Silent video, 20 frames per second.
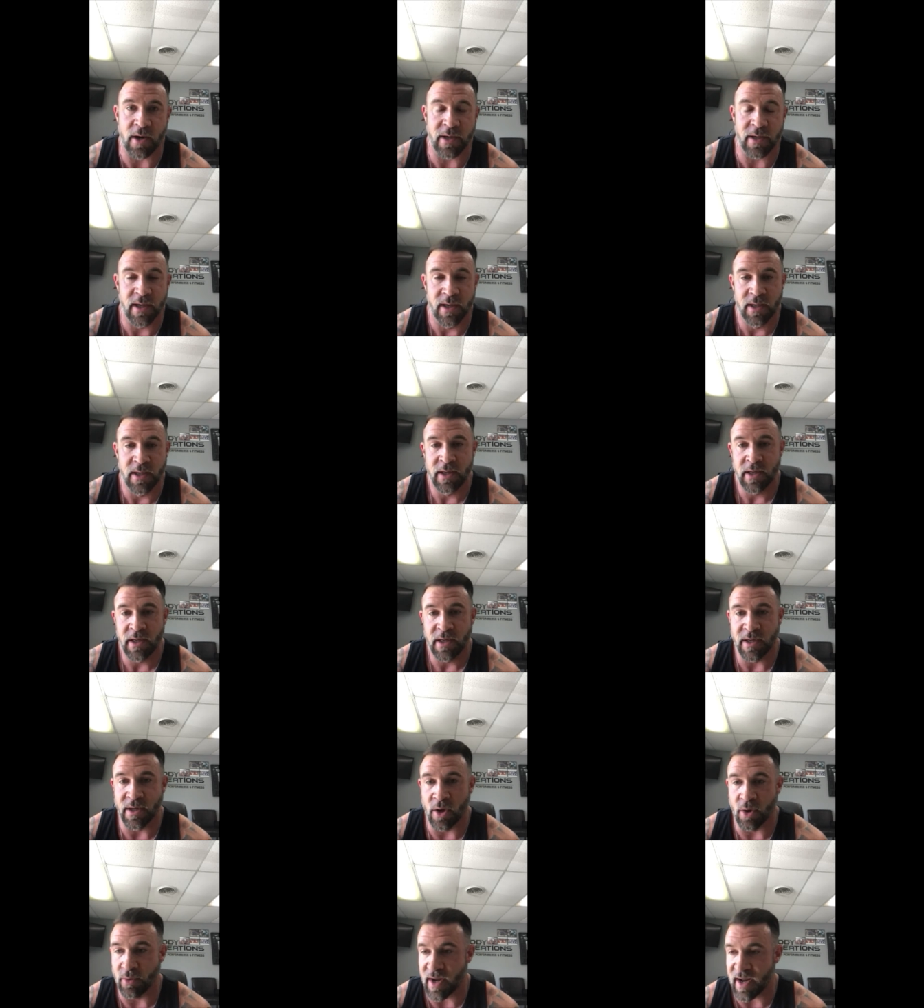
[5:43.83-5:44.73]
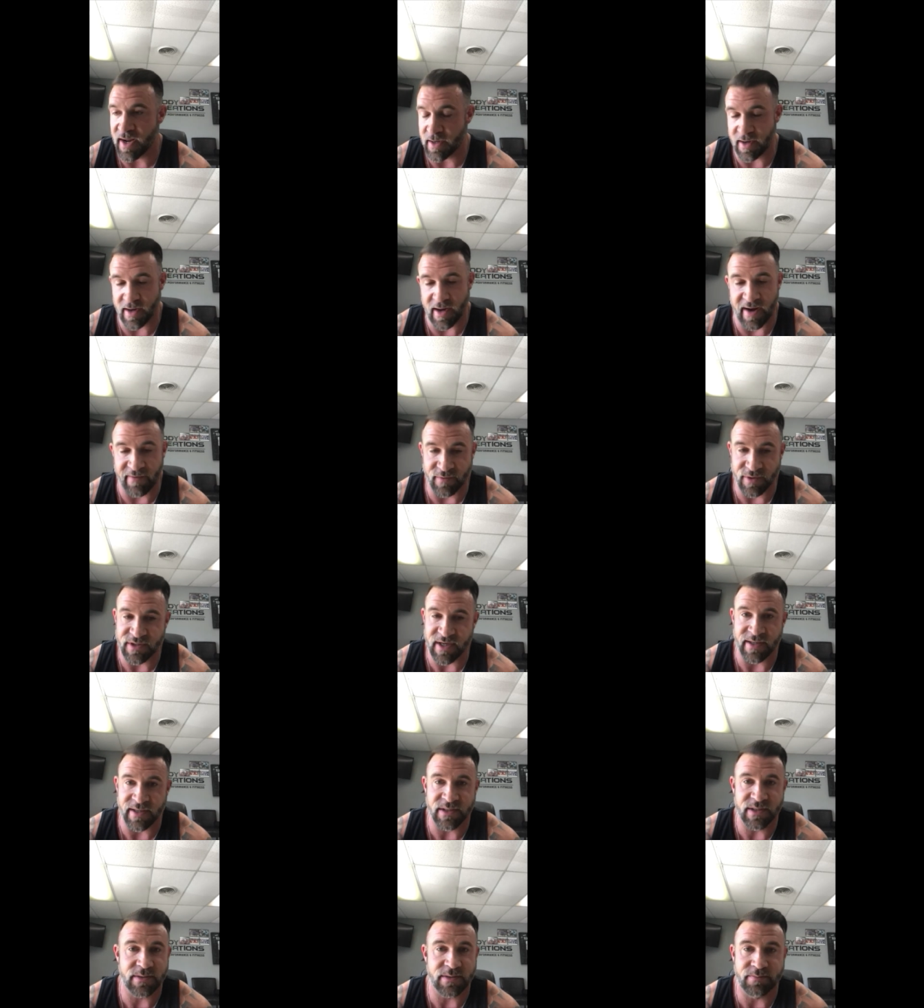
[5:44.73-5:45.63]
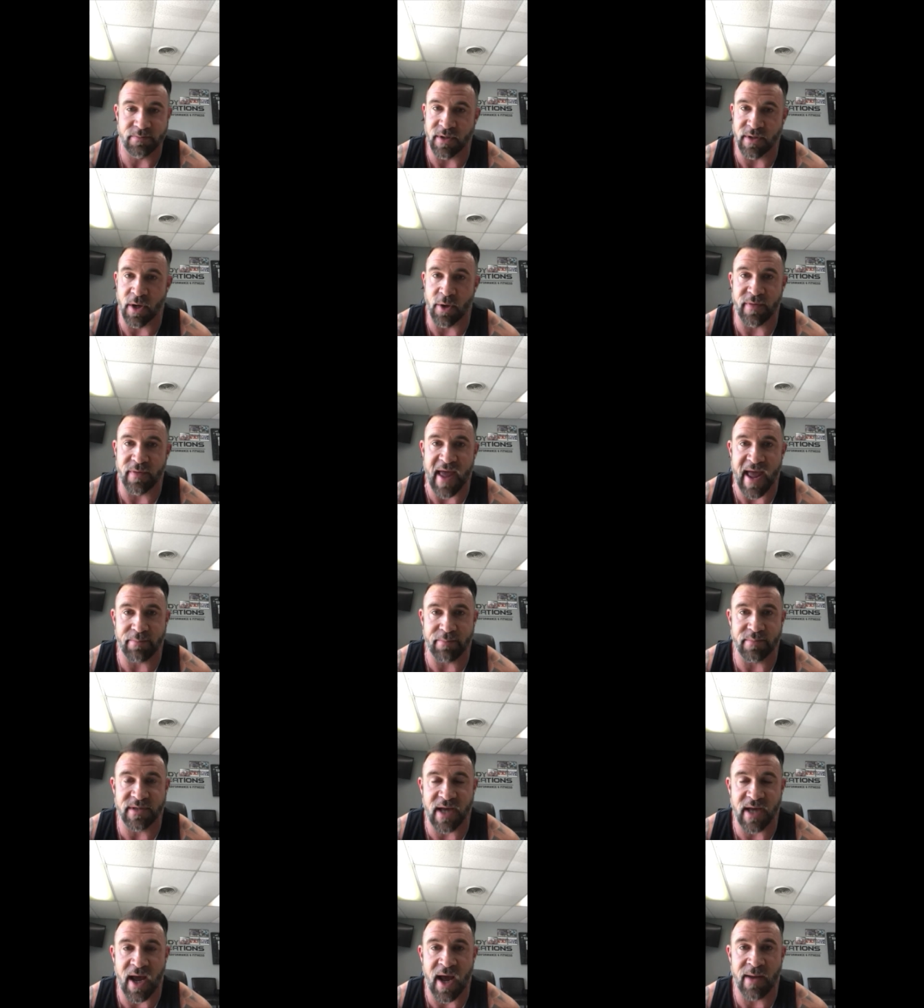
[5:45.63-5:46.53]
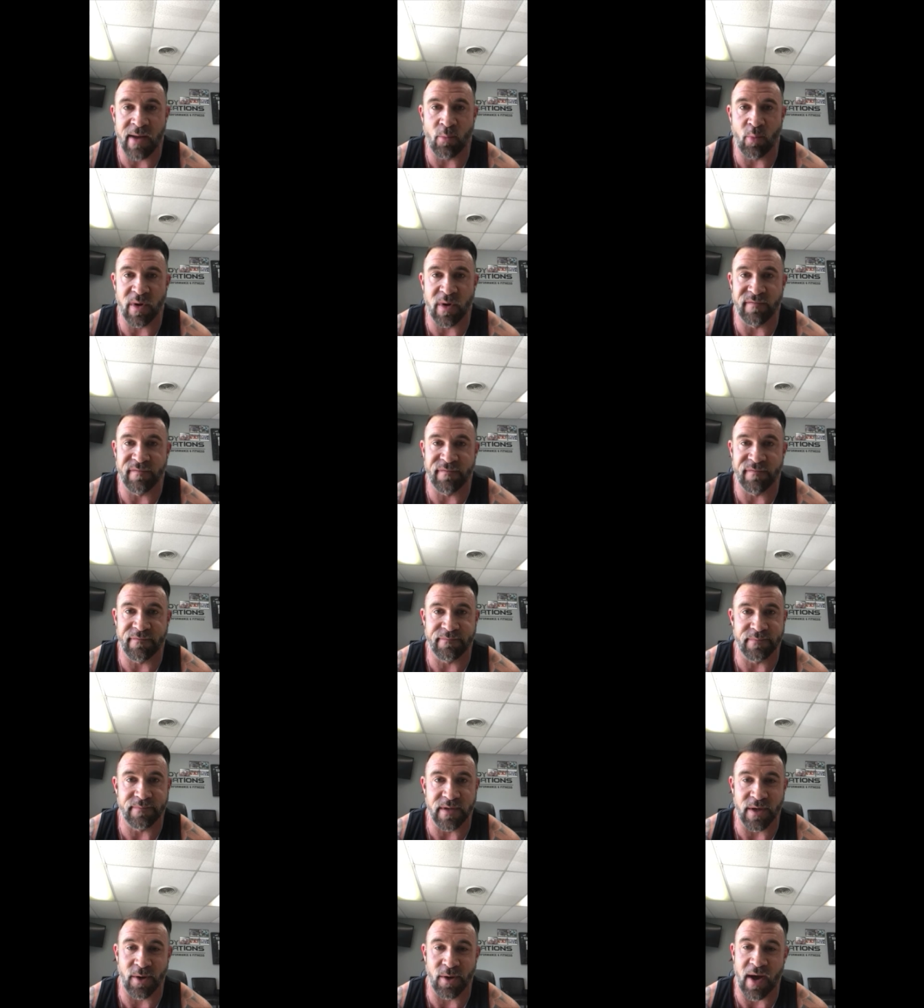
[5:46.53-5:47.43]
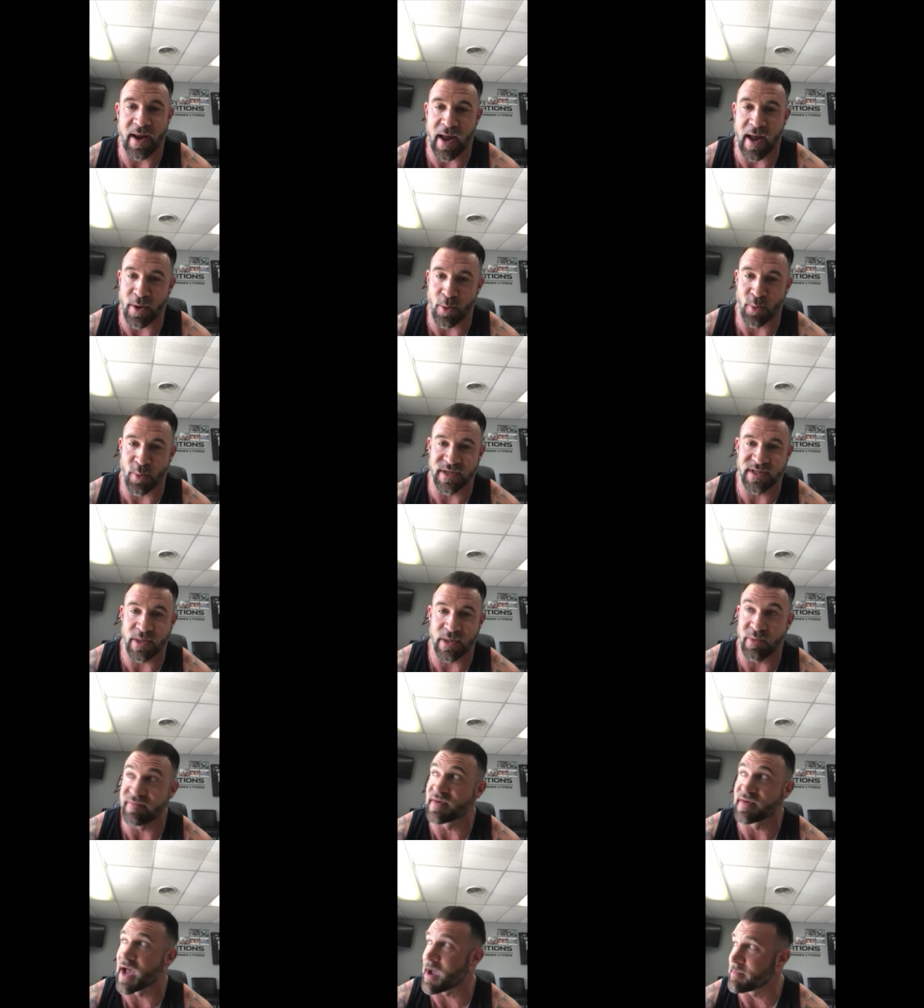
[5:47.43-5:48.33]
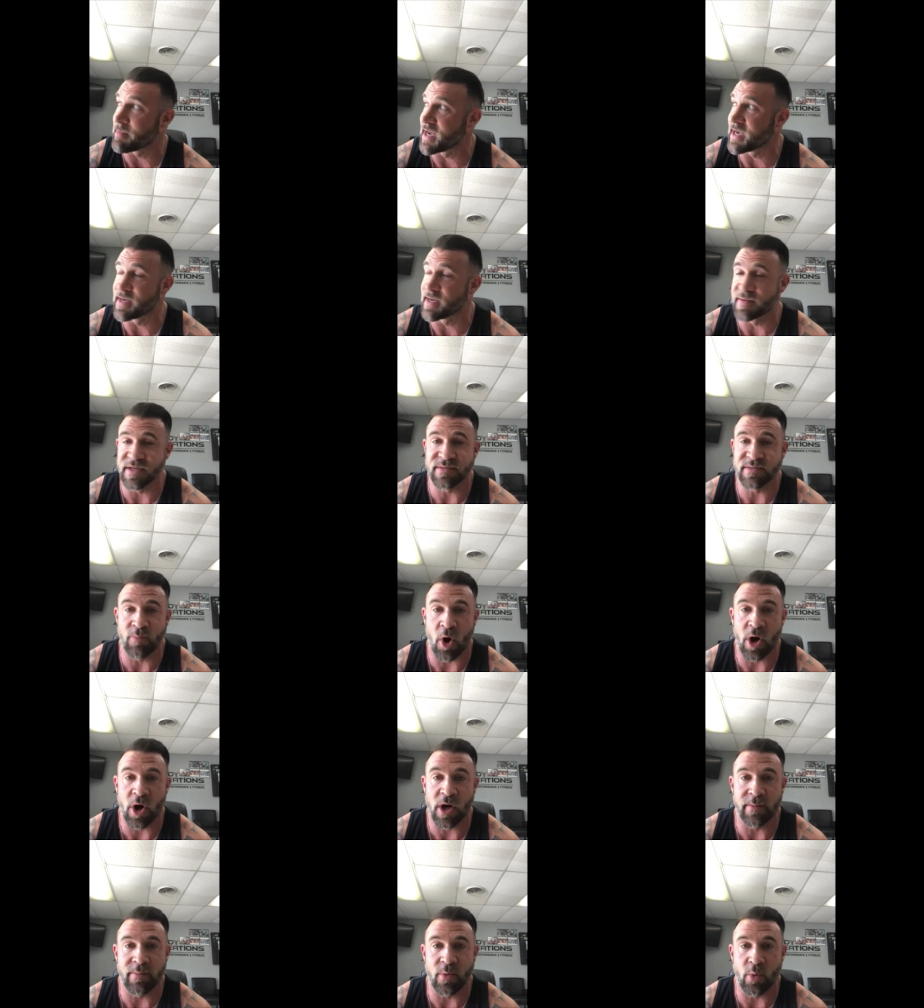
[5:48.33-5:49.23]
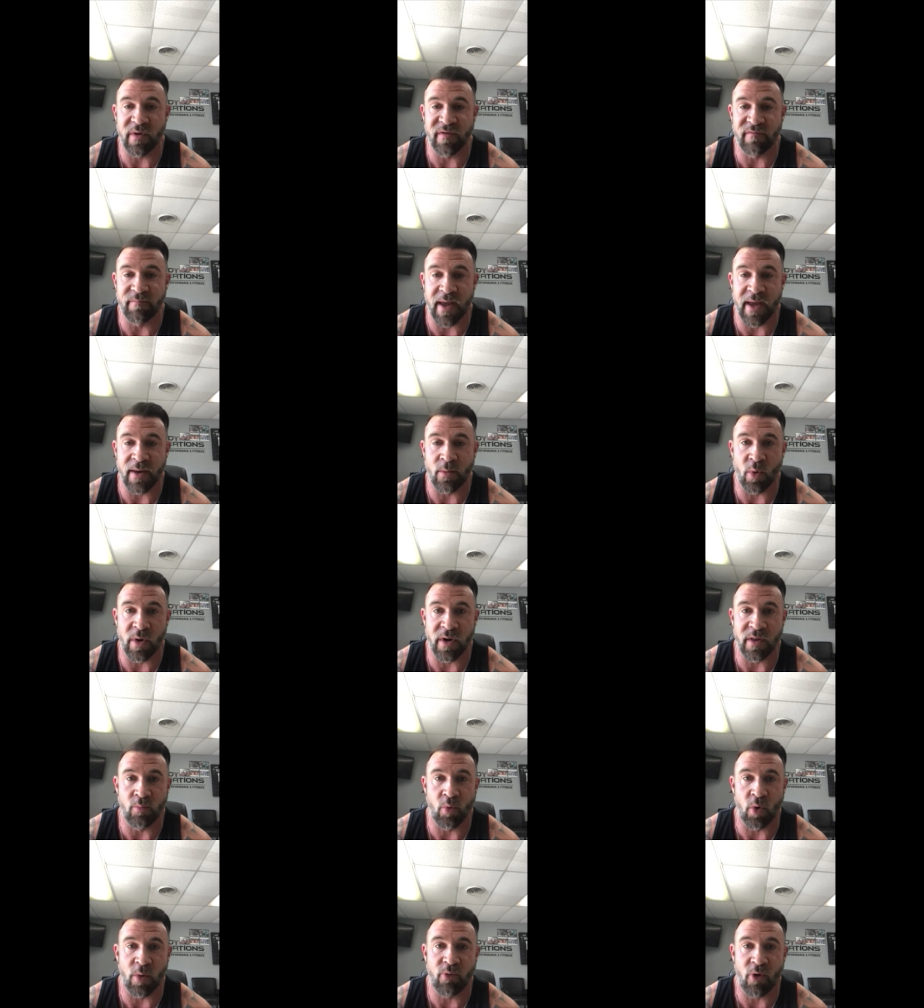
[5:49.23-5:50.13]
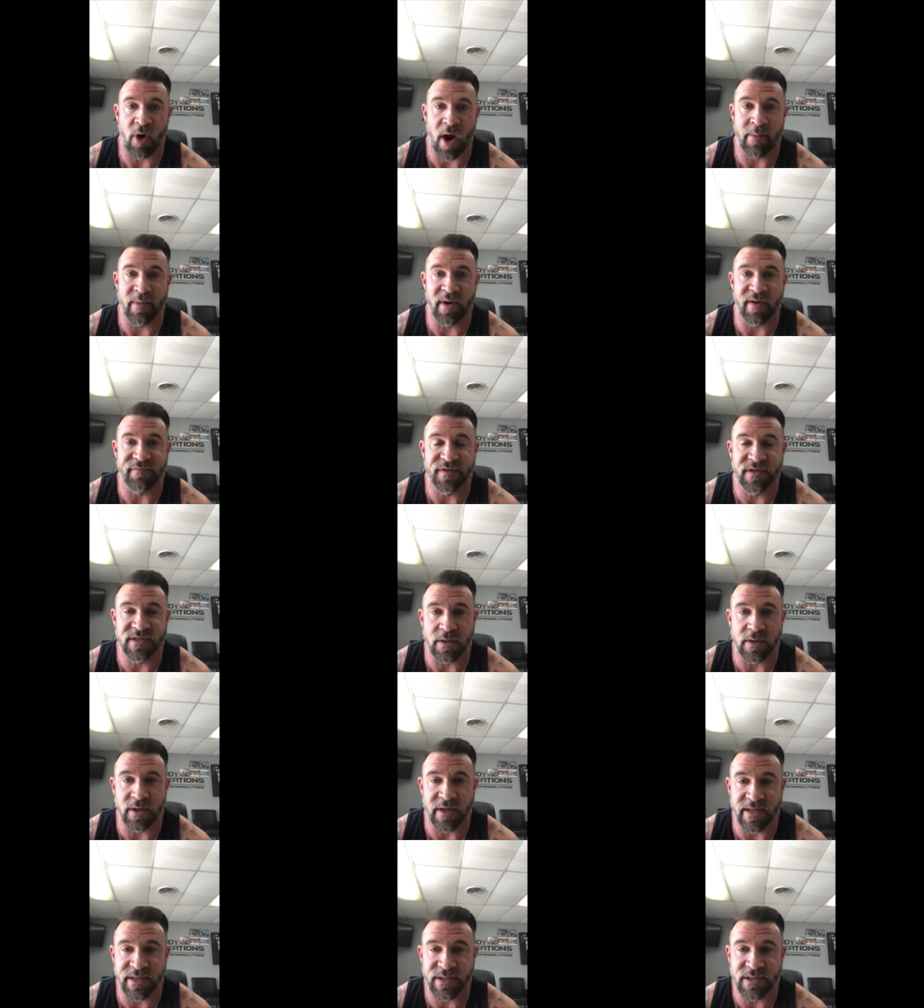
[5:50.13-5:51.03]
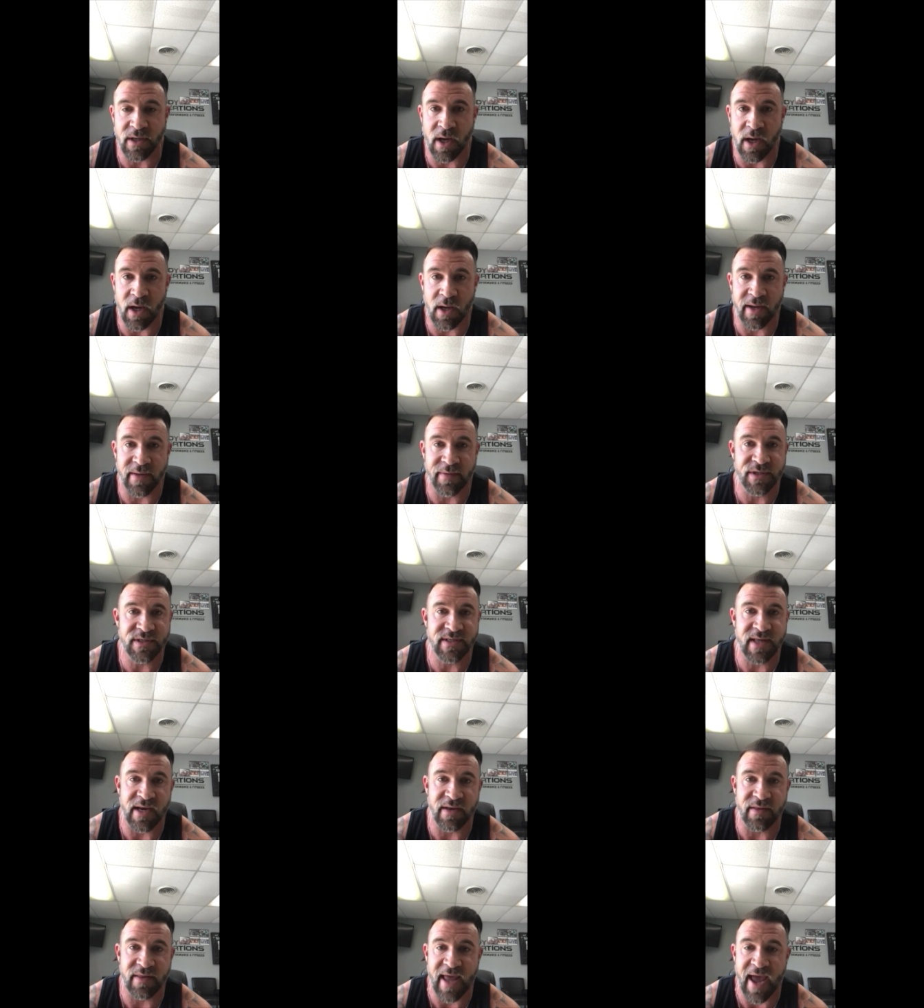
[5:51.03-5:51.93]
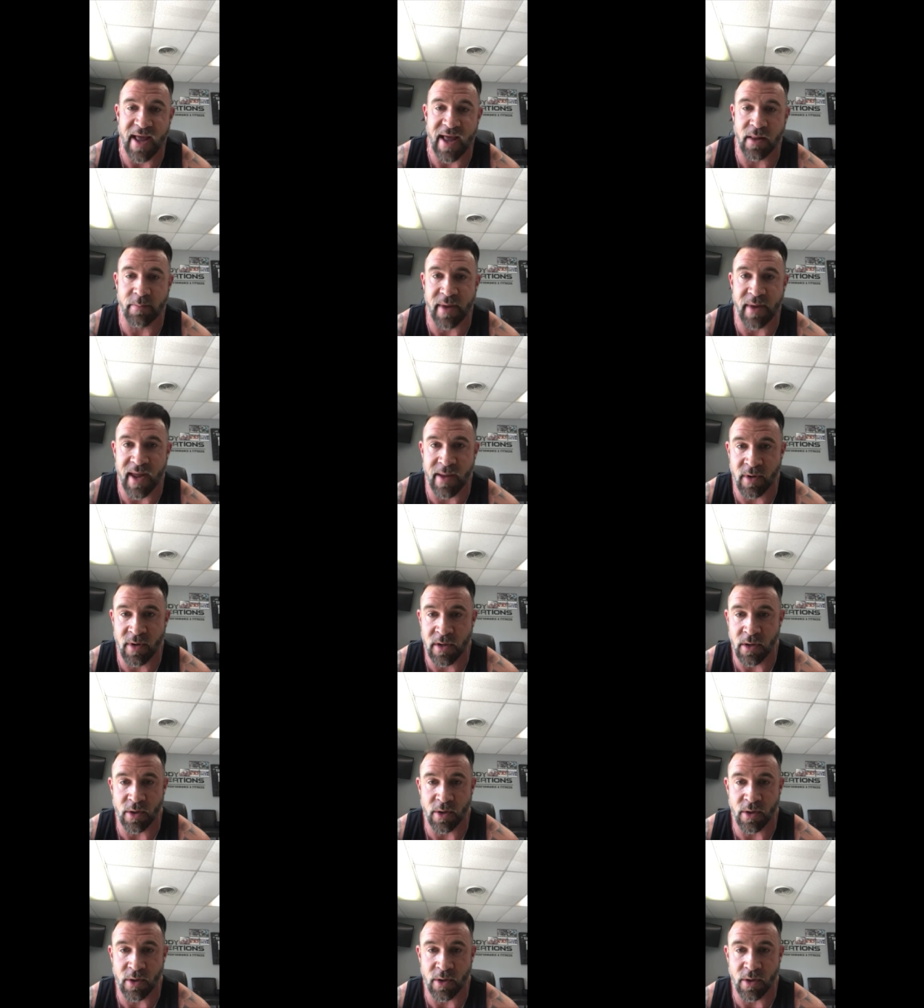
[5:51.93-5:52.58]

And, you know, ever since, you know, that time, we've, you know, I don't want to say we've dominated this market, but we've been one of the more prominent facilities in the state of Alabama.